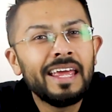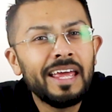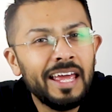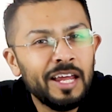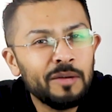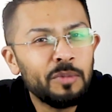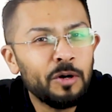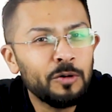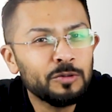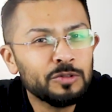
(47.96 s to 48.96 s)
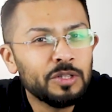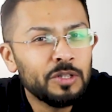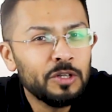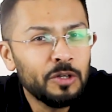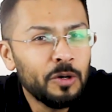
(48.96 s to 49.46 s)
and pose
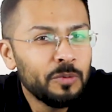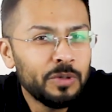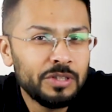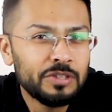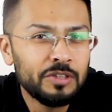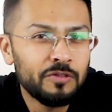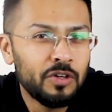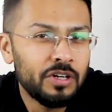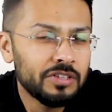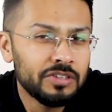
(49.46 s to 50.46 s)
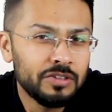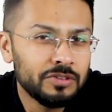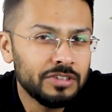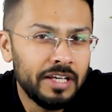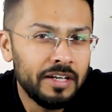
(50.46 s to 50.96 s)
no risk of
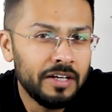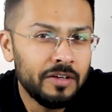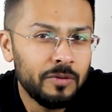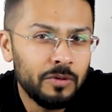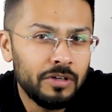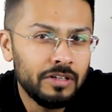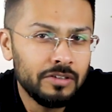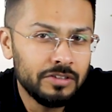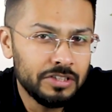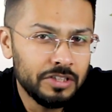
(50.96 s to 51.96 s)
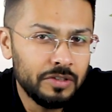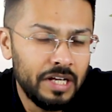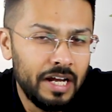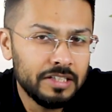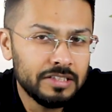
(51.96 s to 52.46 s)
carcinogenic or allergic
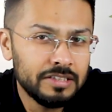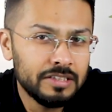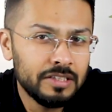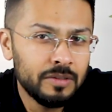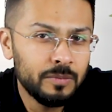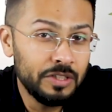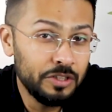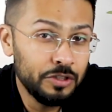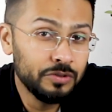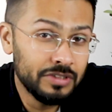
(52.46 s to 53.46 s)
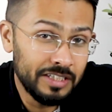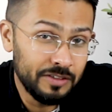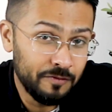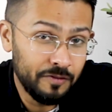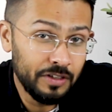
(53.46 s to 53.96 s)
reactions. When used
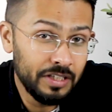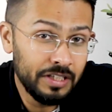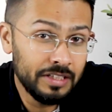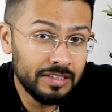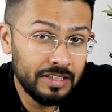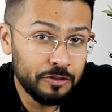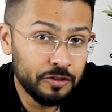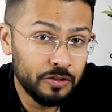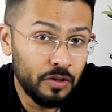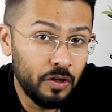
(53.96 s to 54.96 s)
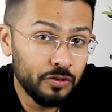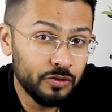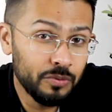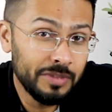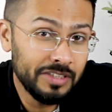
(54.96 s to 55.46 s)
as fillings, they should
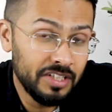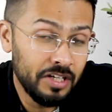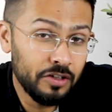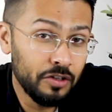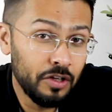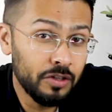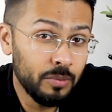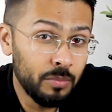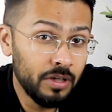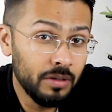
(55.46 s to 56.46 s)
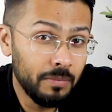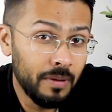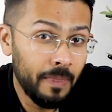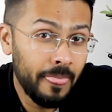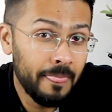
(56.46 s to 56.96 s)
also be gentle on the
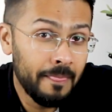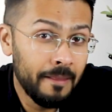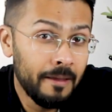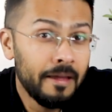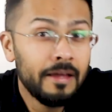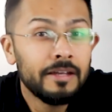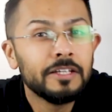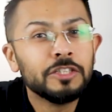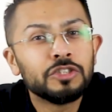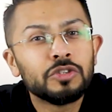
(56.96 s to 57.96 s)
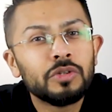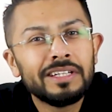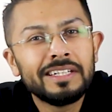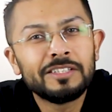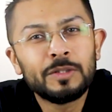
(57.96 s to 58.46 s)
pulp. To ensure
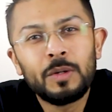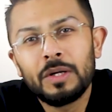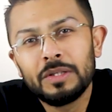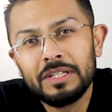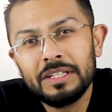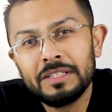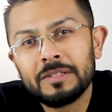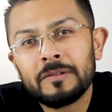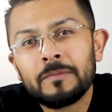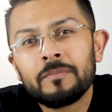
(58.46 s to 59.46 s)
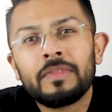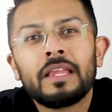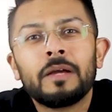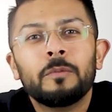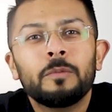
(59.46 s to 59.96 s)
these qualities,
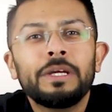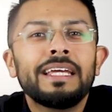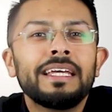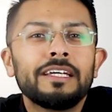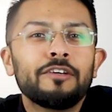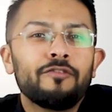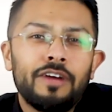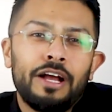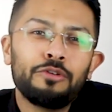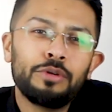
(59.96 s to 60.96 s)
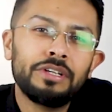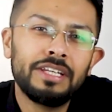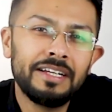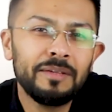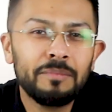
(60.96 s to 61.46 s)
we evaluate
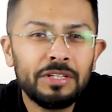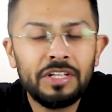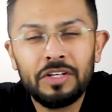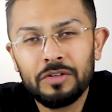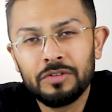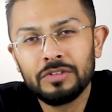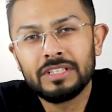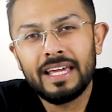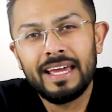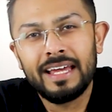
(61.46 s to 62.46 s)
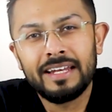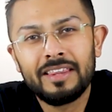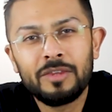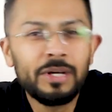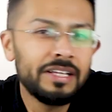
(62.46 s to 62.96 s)
dental materials
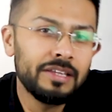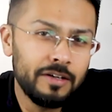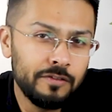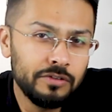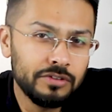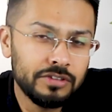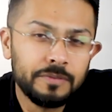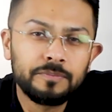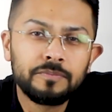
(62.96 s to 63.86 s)
at three levels.